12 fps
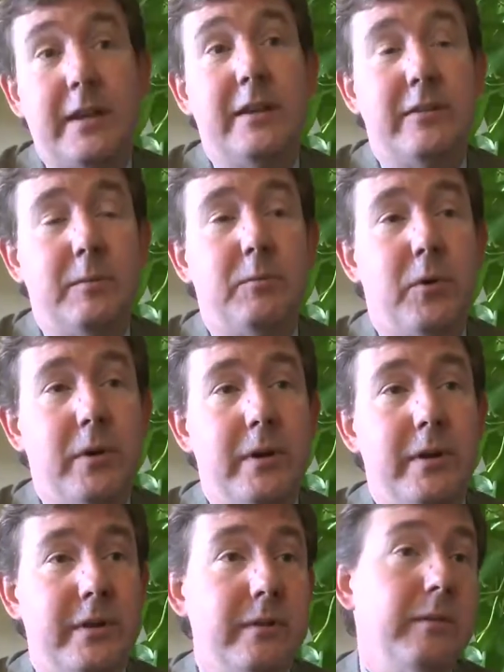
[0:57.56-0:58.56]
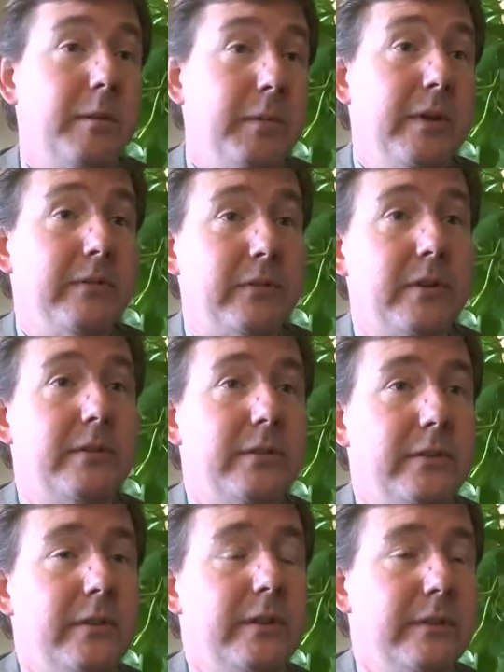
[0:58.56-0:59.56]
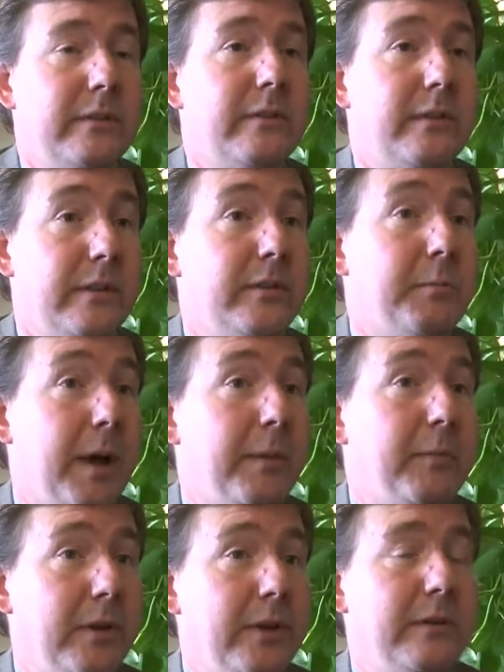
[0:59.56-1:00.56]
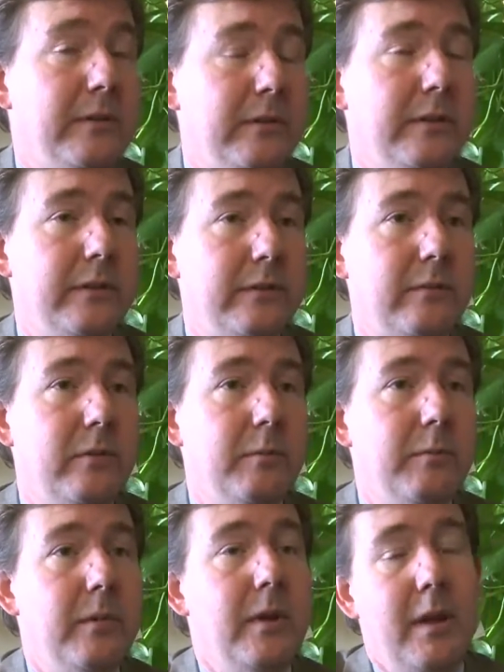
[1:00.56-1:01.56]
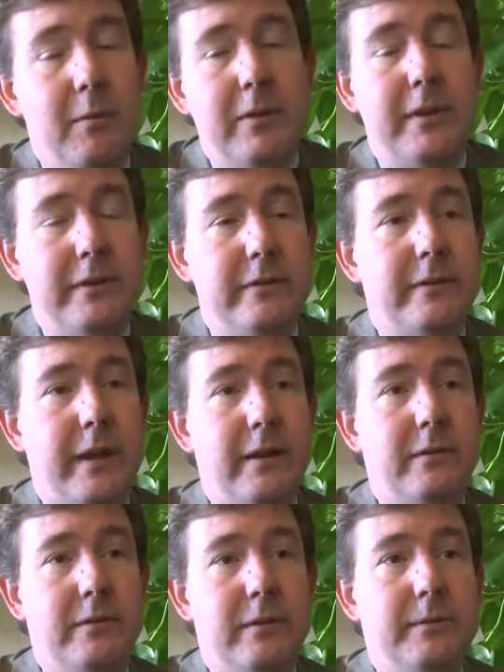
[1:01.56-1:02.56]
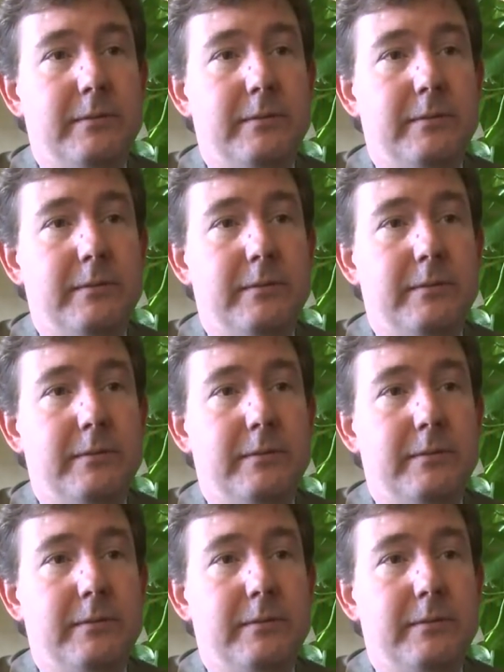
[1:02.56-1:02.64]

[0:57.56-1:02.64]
it is important to, to be of service to this, to this population, to this group. We think he's entitled to it.